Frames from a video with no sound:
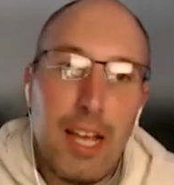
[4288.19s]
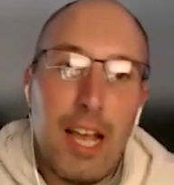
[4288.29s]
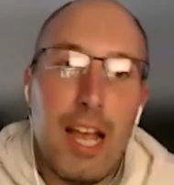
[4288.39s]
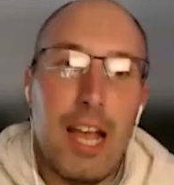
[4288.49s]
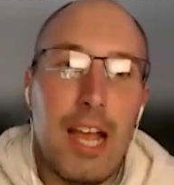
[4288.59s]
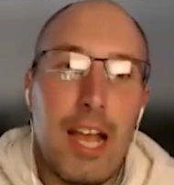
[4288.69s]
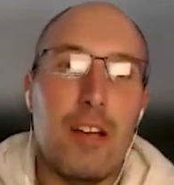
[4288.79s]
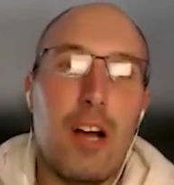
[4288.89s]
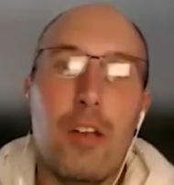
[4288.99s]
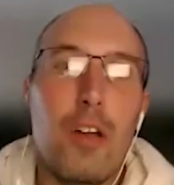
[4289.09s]

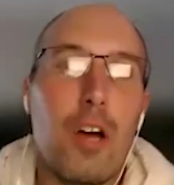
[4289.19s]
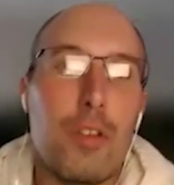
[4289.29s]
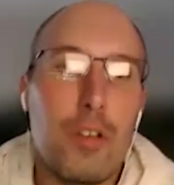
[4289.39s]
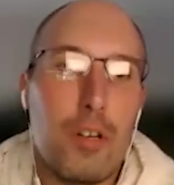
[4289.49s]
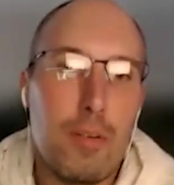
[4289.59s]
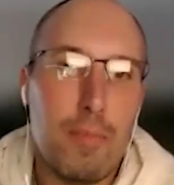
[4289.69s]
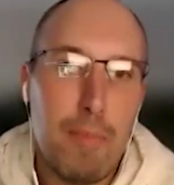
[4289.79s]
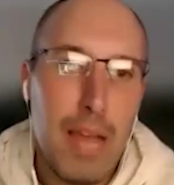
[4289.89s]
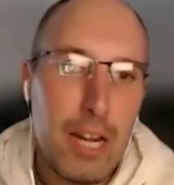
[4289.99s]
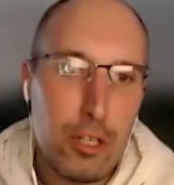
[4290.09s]
and another
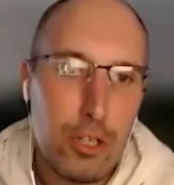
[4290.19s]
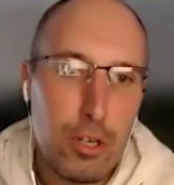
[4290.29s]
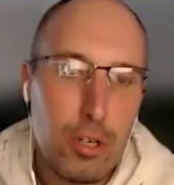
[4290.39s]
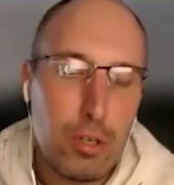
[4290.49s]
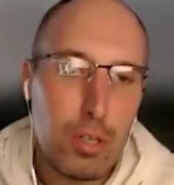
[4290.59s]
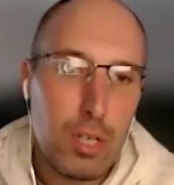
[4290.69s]
manager